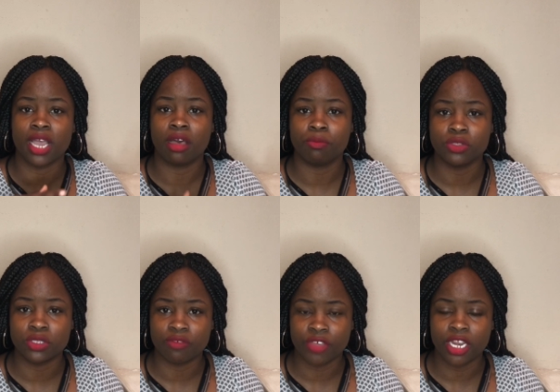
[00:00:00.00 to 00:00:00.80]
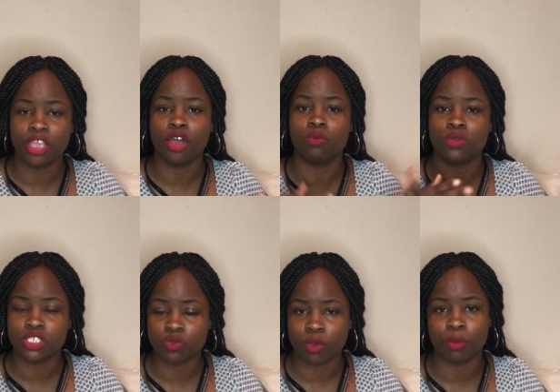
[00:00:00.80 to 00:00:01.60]
Child music video,
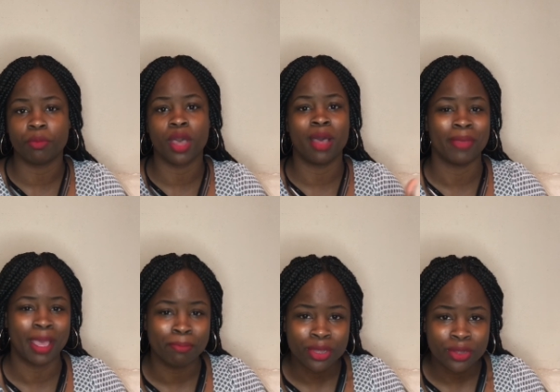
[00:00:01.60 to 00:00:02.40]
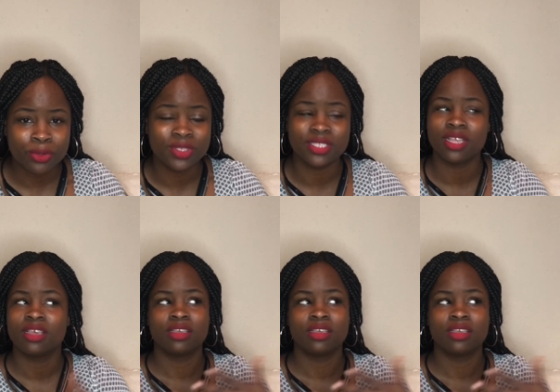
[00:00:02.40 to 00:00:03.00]
which is Remy and Papoose.